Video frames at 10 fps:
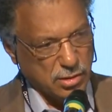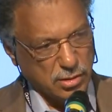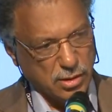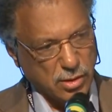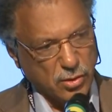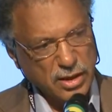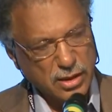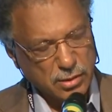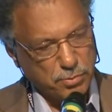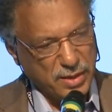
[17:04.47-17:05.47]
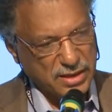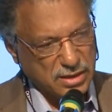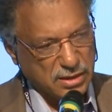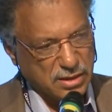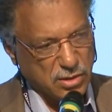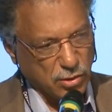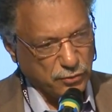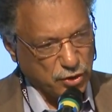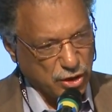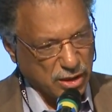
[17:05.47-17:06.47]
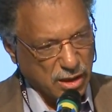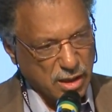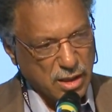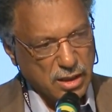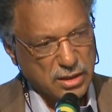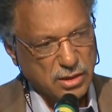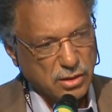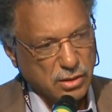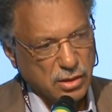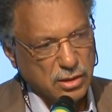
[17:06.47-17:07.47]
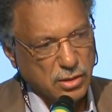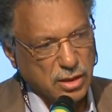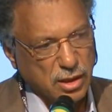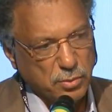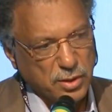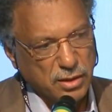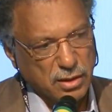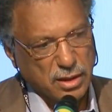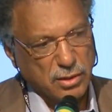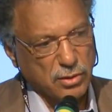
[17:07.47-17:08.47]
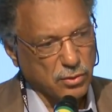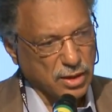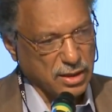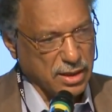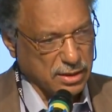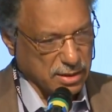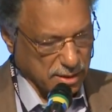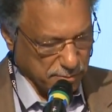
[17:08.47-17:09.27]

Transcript: the only place it's not fishing is the Caribbean and the North Atlantic.